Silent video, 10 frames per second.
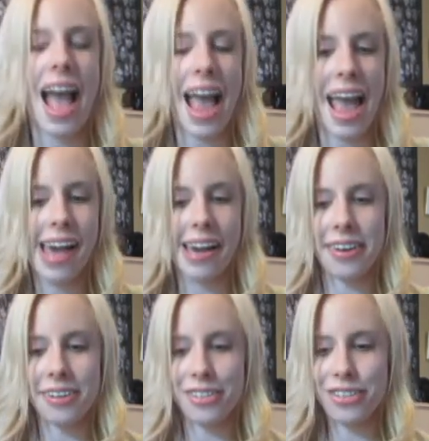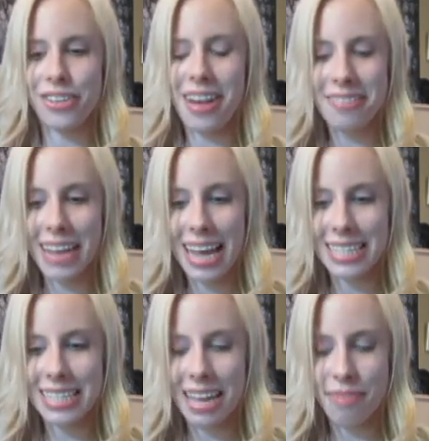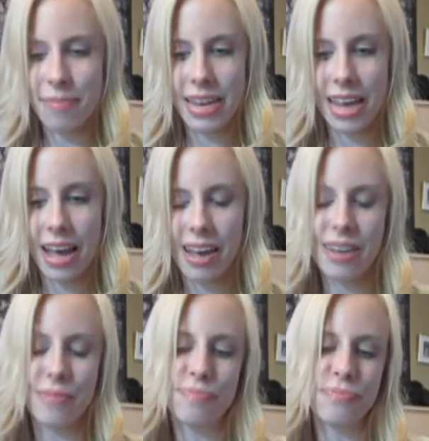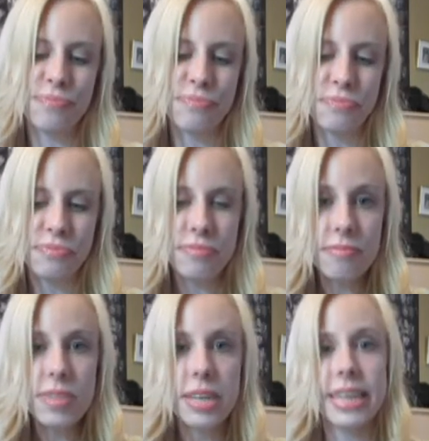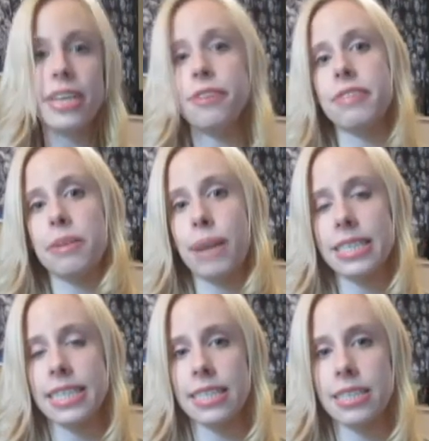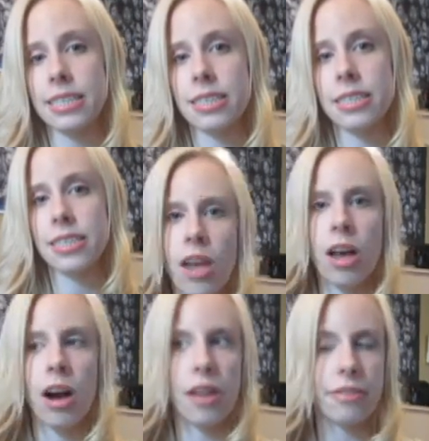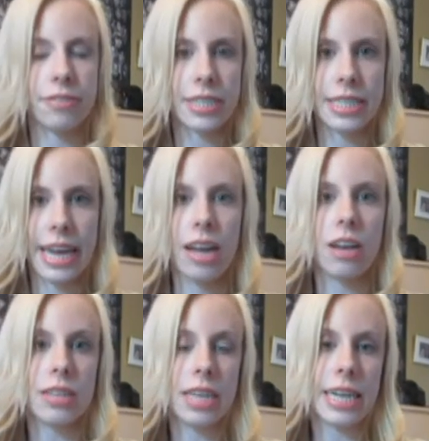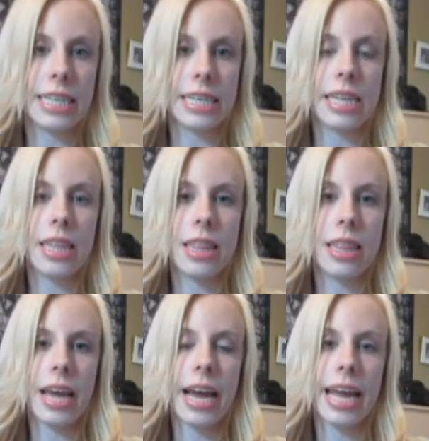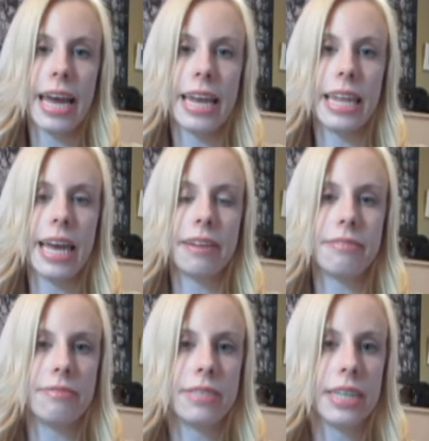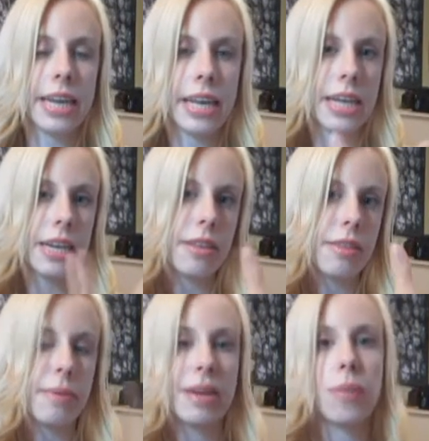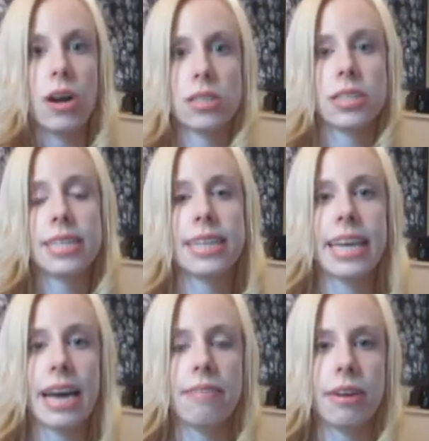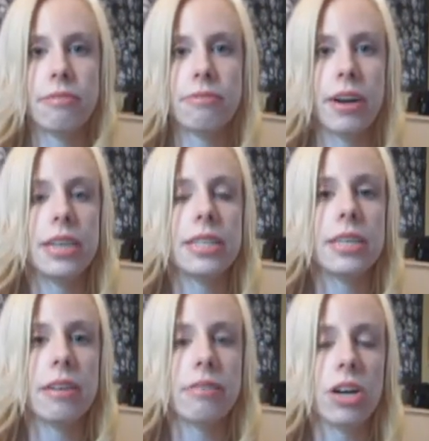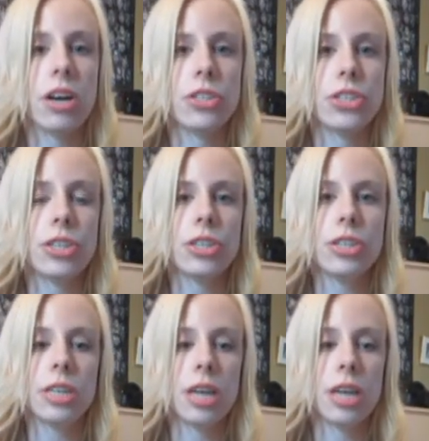And sure enough, he had sent me, thank you for the present. On the first day, on the 19th, I had left in the big boxes that they have out front of the concert,